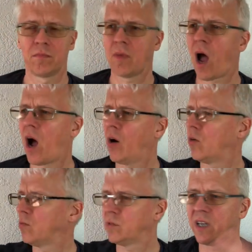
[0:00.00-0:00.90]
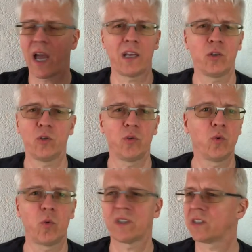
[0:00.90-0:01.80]
How dare you?
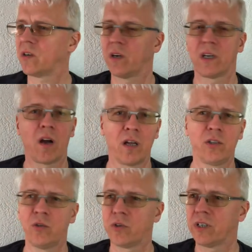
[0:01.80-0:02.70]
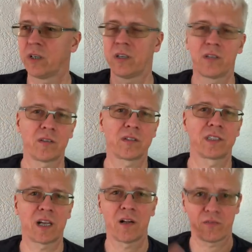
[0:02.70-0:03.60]
What's going on? You're an idiot
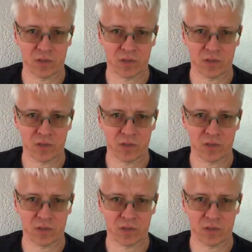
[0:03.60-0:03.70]
yourself.